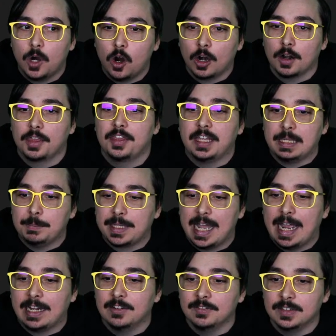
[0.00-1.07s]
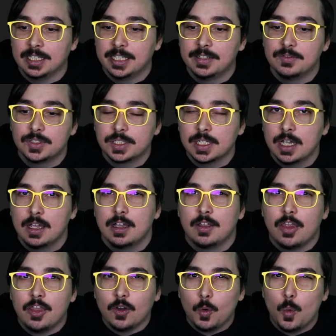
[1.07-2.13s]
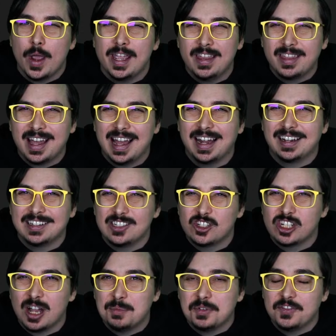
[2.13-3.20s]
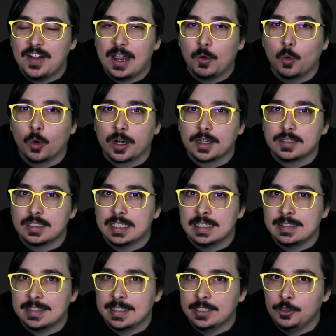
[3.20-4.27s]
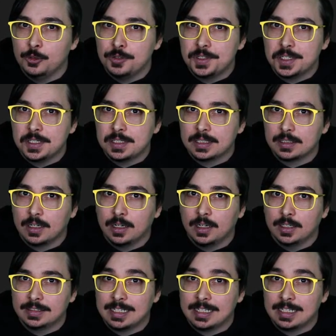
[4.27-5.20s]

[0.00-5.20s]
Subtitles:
our theme kind of lives. The way that Shopify works is it uses a